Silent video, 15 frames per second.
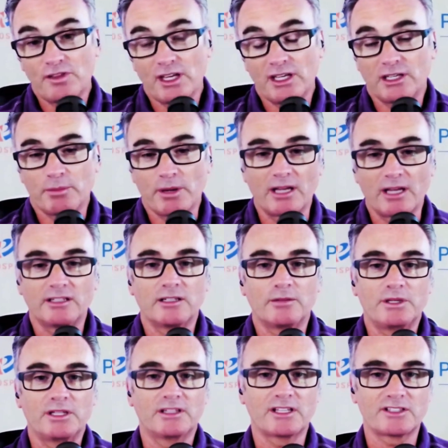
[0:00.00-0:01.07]
you think about it
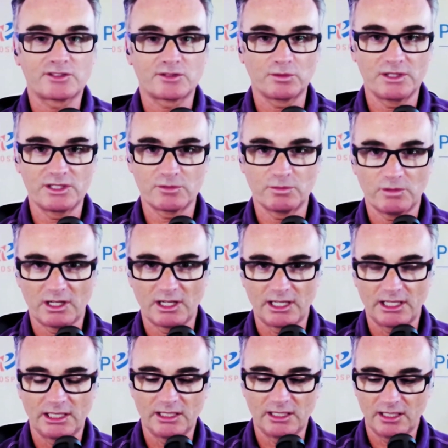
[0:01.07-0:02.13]
i mean that's the reason
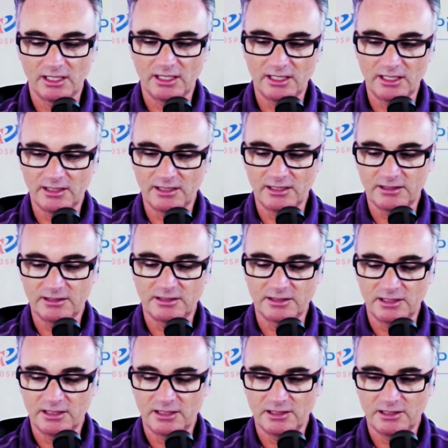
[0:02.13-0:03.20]
why uh,
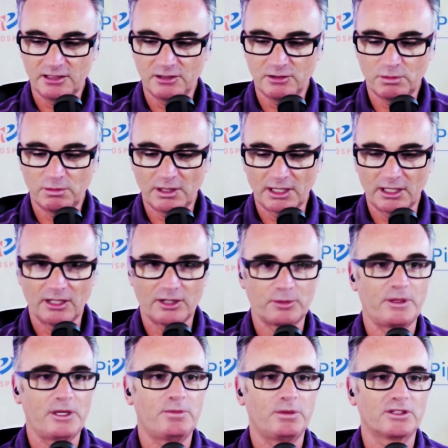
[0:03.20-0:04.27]
the why a lot of
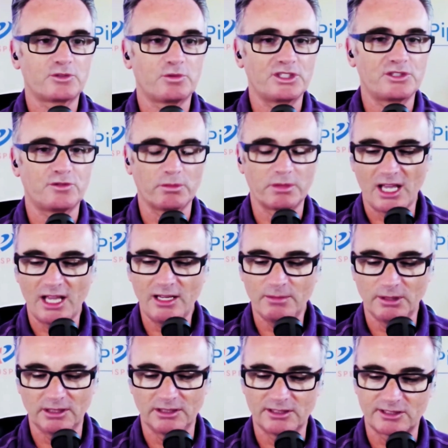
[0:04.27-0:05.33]
people switch from
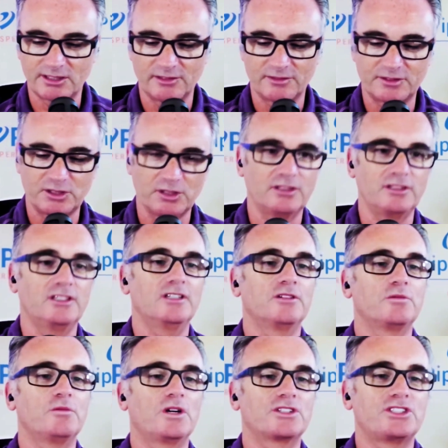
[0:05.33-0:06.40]
cable and stuff to you
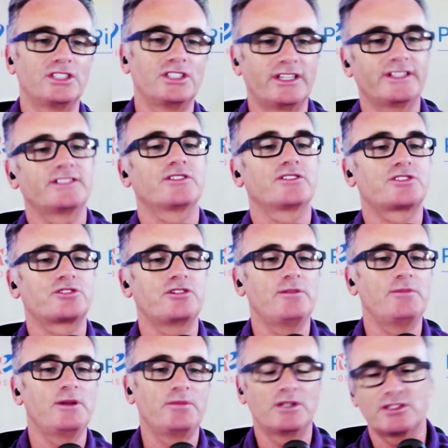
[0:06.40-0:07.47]
know watching things on
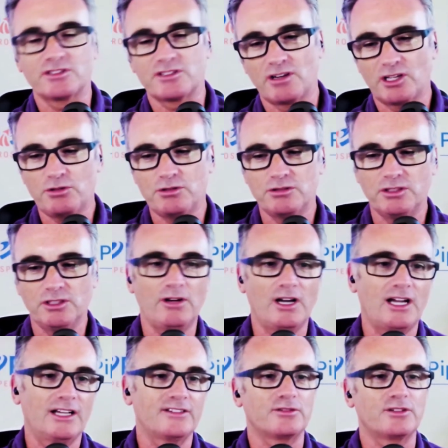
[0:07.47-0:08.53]
streaming because they're like oh no
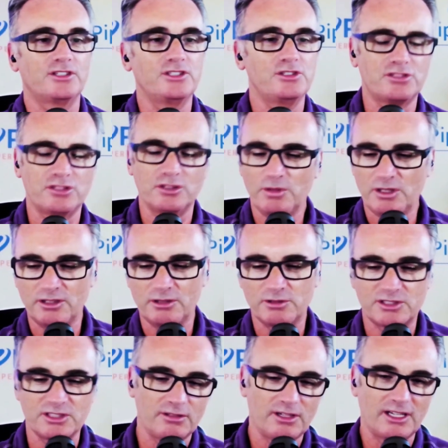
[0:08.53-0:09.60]
ads or on youtube oh there
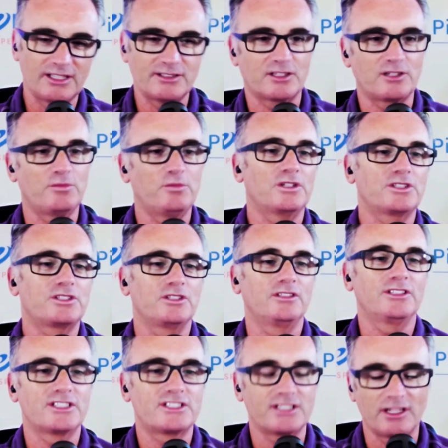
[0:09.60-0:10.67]
was no ads you can watch
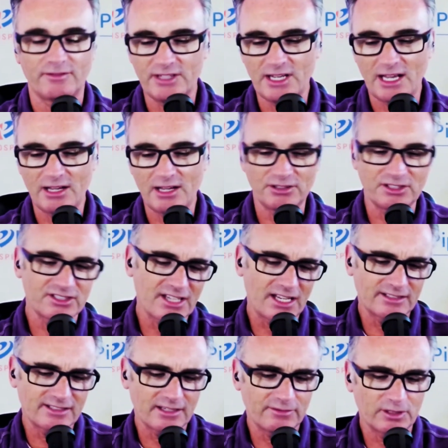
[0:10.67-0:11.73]
exactly. all this stuff now there's
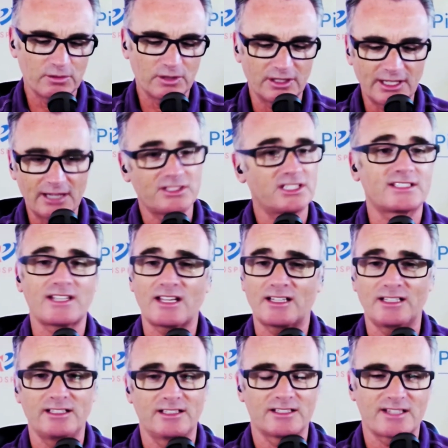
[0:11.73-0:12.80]
ads everywhere now it's
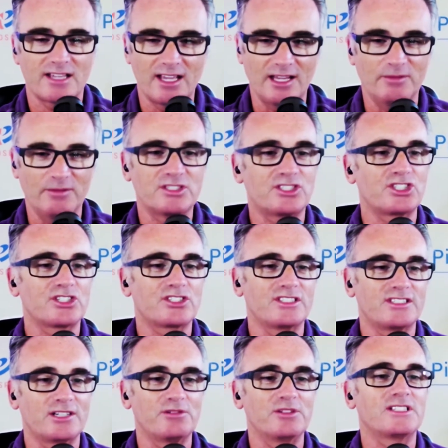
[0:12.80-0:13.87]
exactly the same it's just
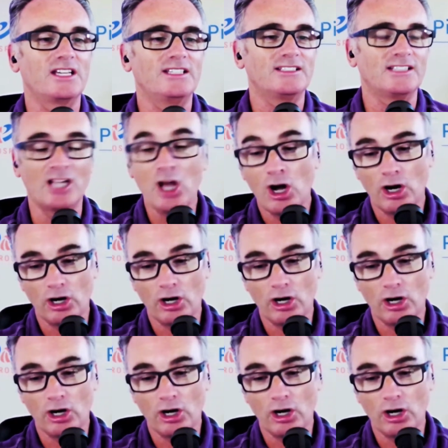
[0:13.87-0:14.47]
as irritating